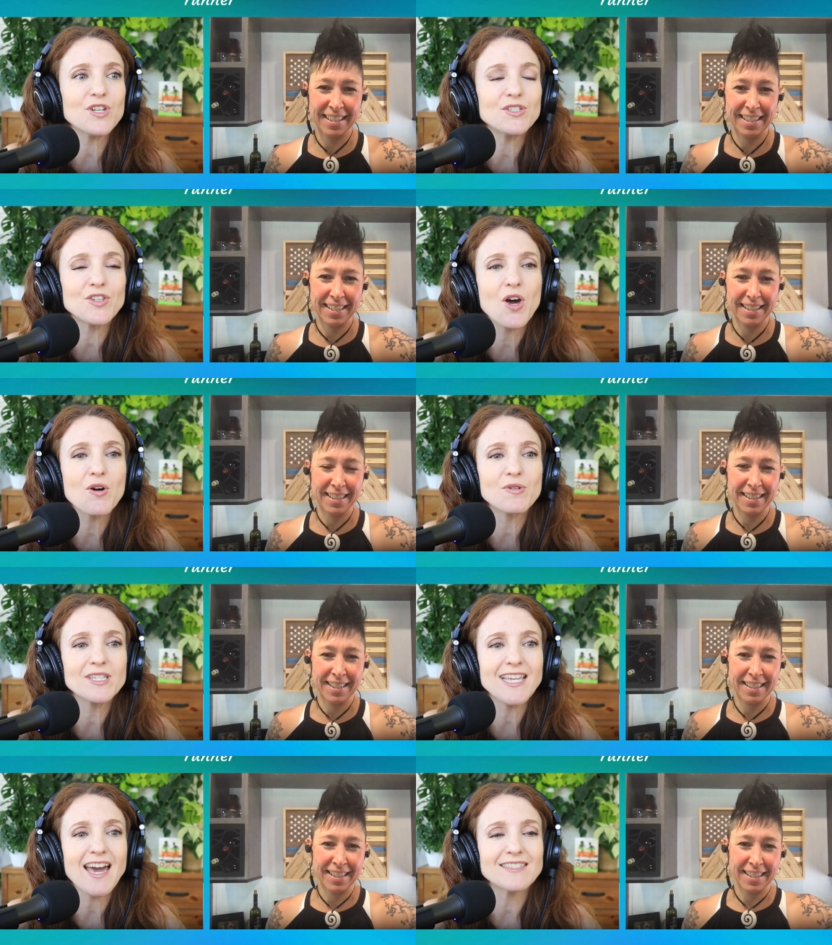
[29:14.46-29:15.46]
Speaker 1: So,
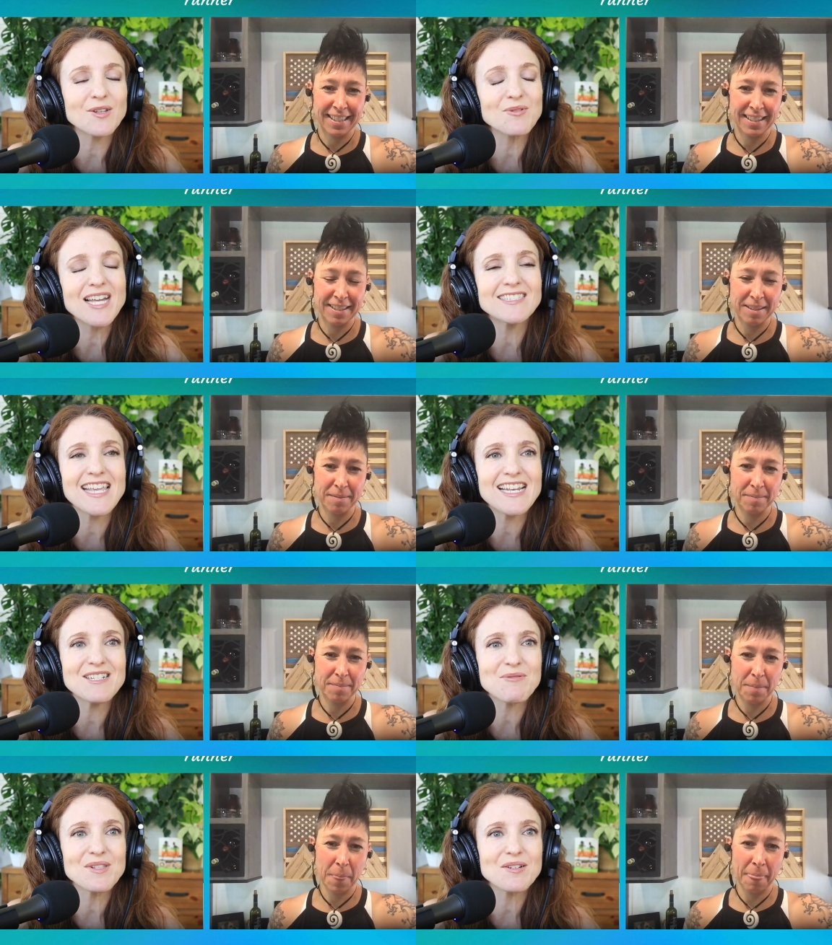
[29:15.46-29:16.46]
yeah, so let's get
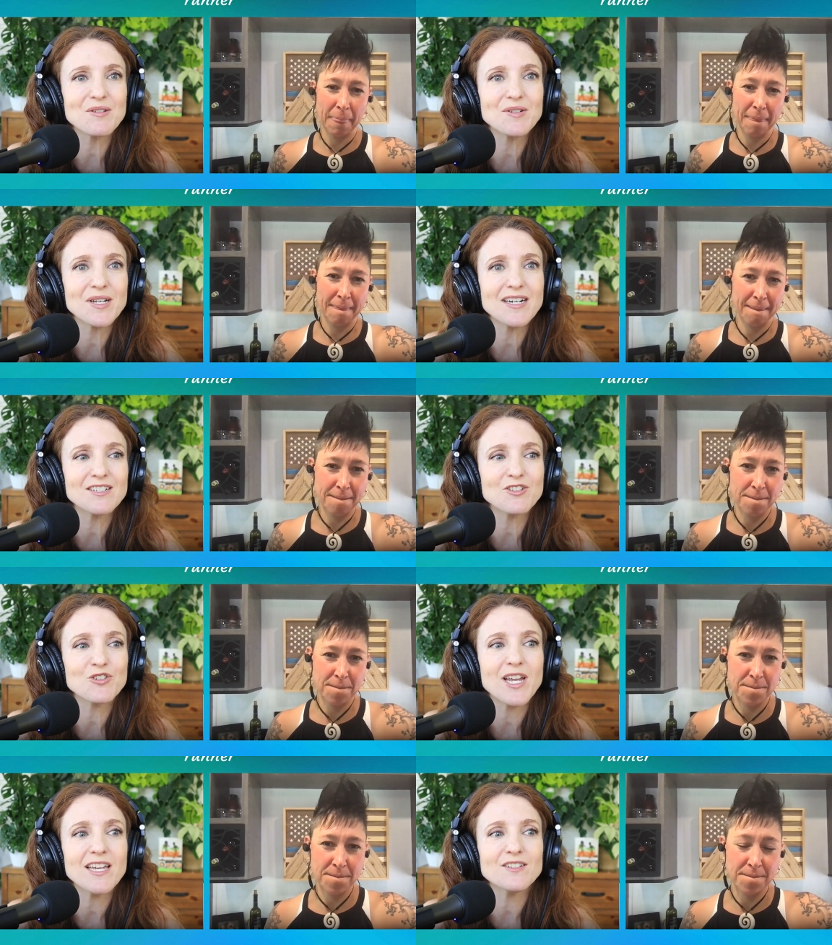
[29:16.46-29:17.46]
into a little uh,
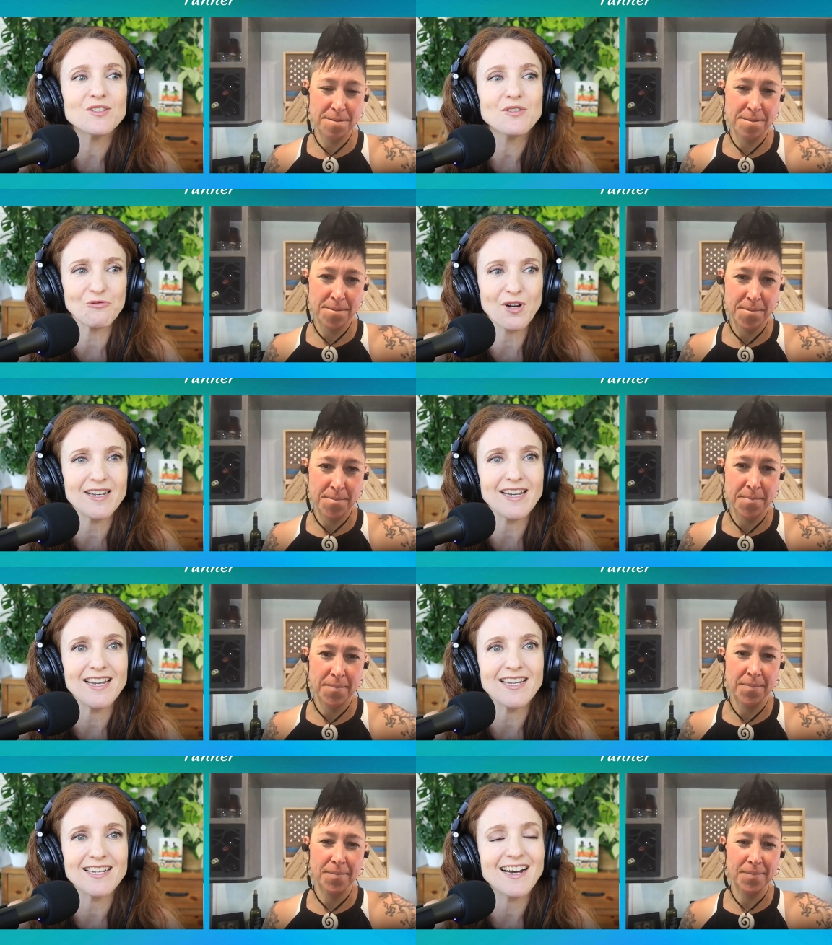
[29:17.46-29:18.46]
trail
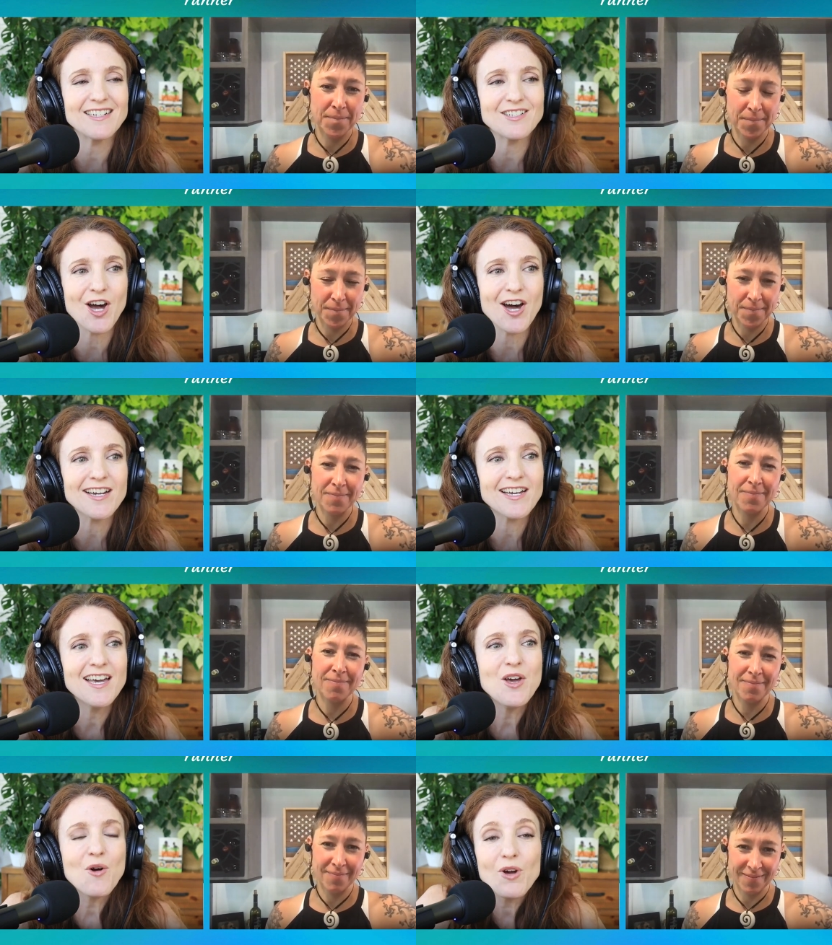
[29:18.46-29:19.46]
running uh, talk.
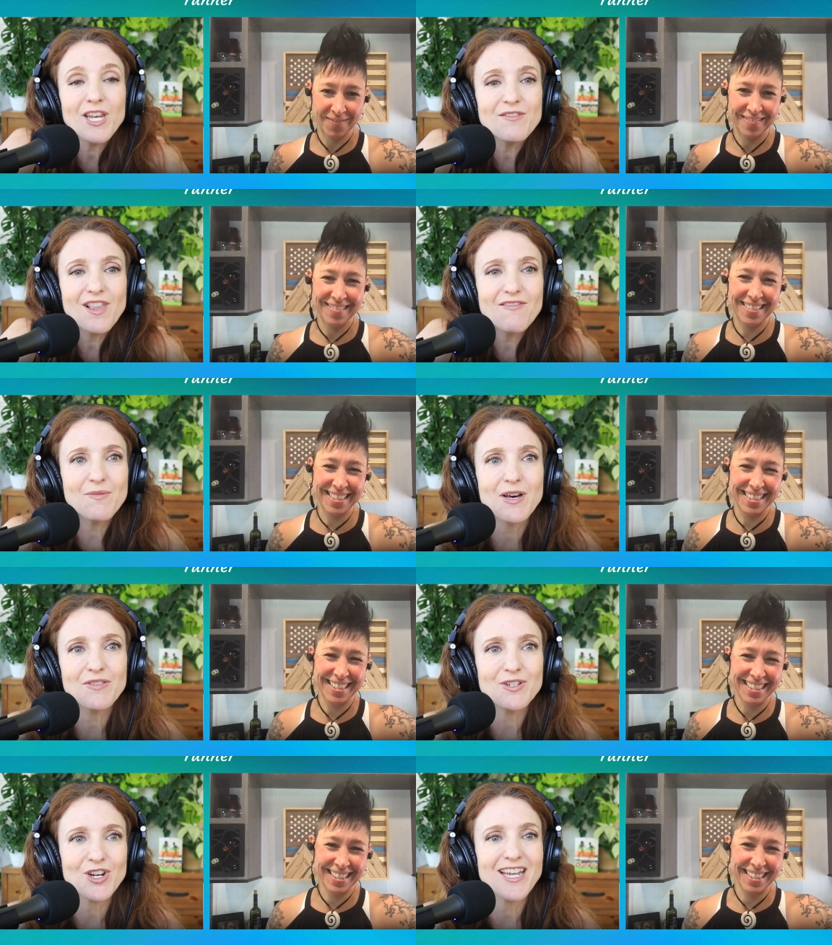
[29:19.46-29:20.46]
What do you love about
Speaker 2: the
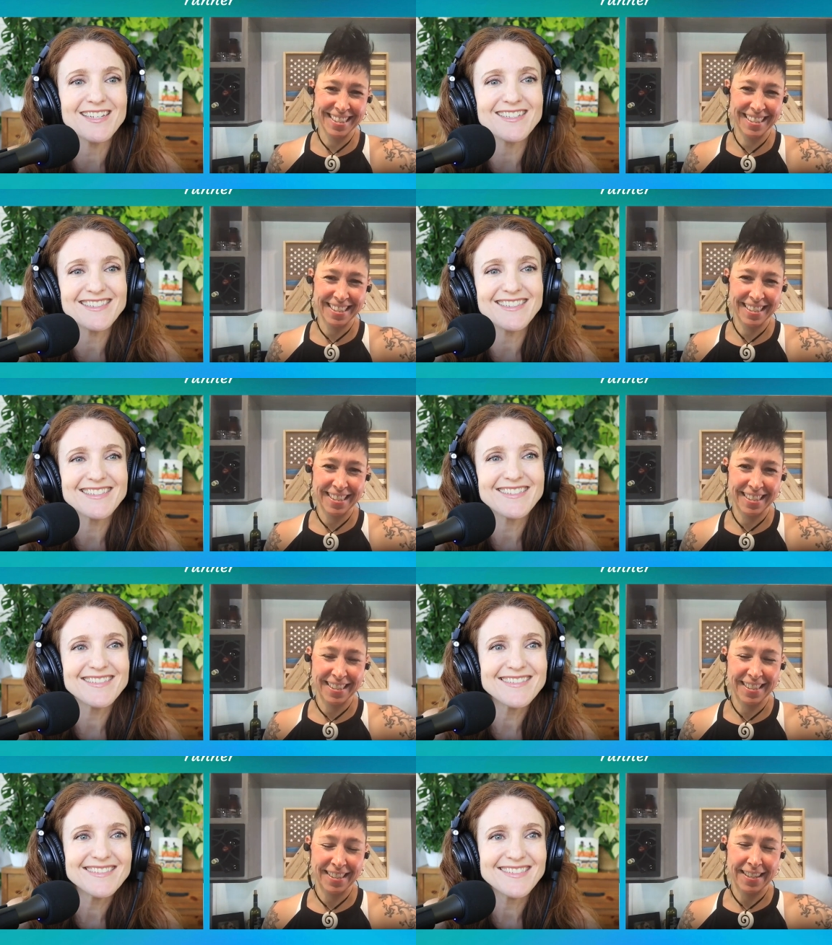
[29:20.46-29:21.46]
trails?
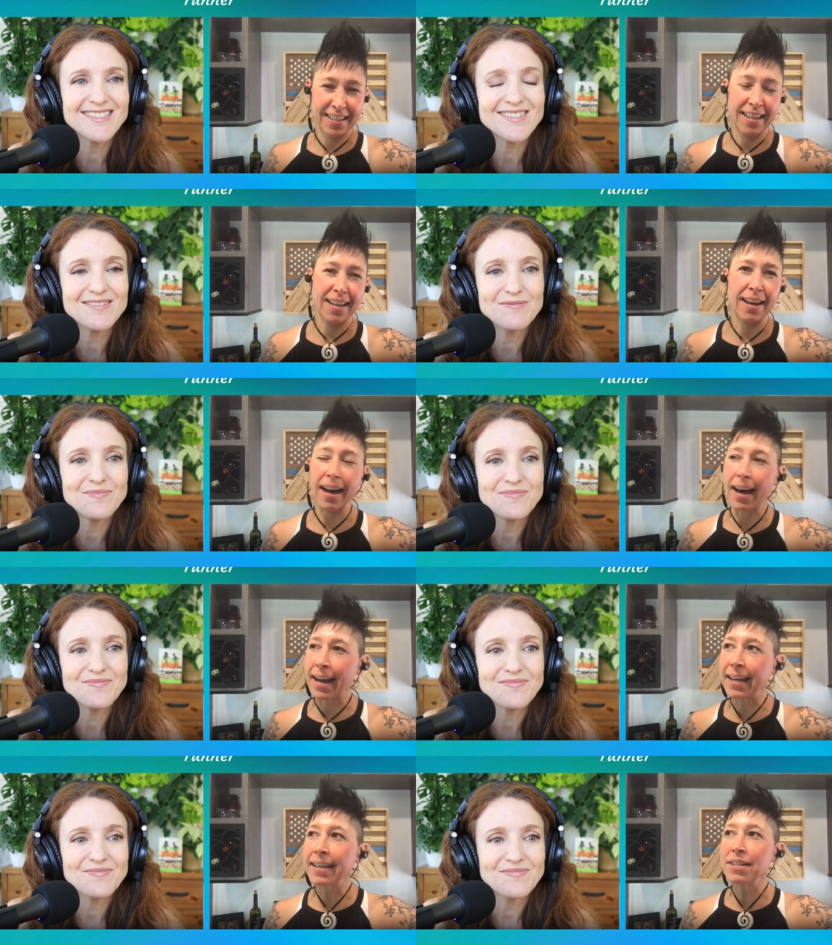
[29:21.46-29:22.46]

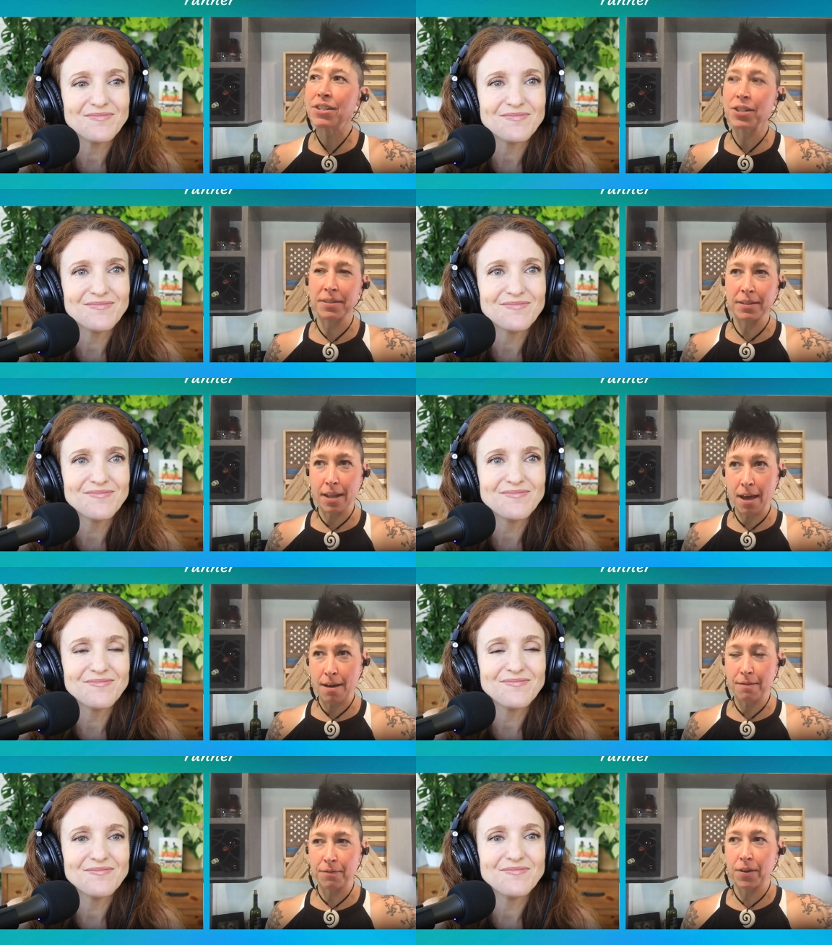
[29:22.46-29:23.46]
I just
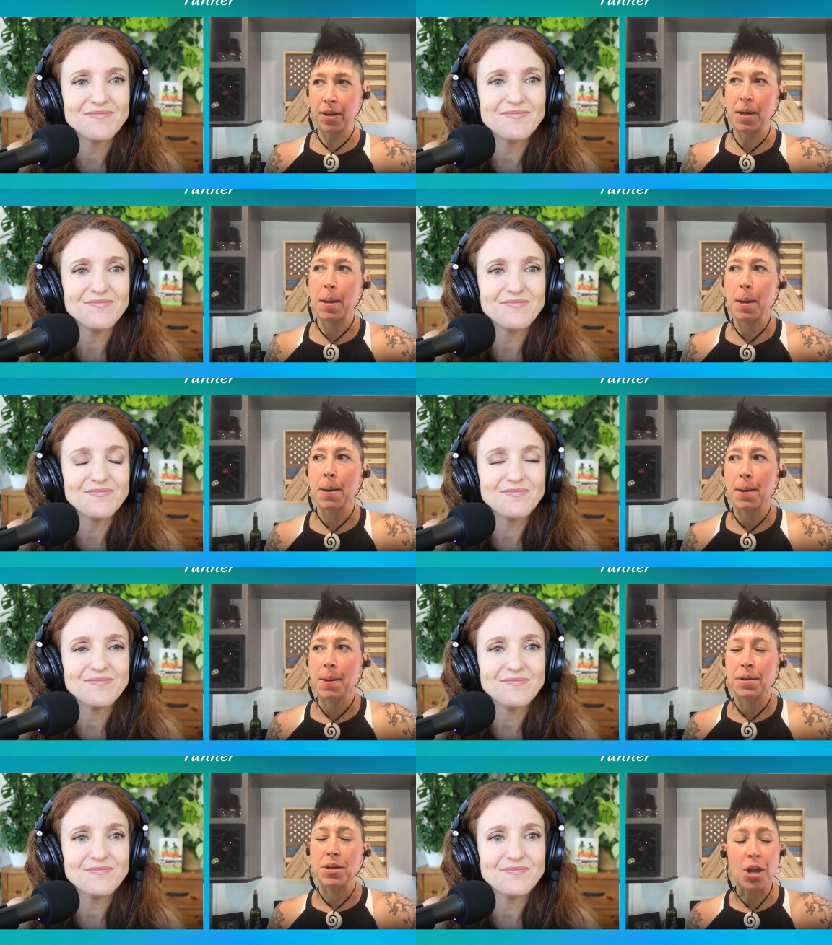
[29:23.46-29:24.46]
love
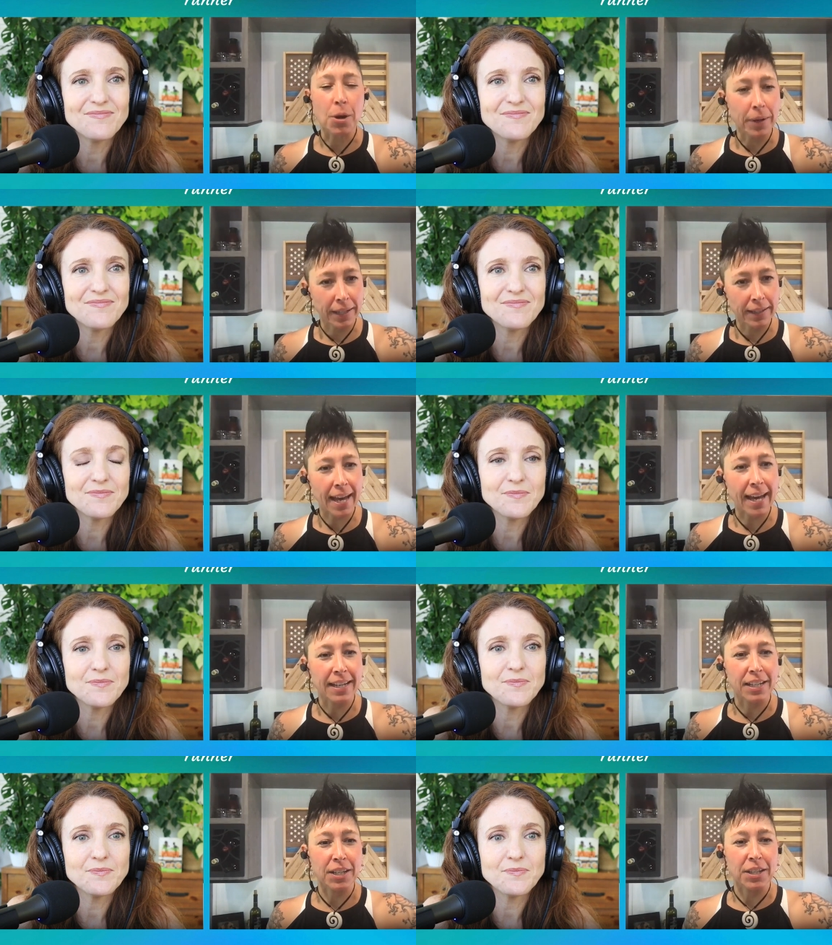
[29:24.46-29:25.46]
knowing that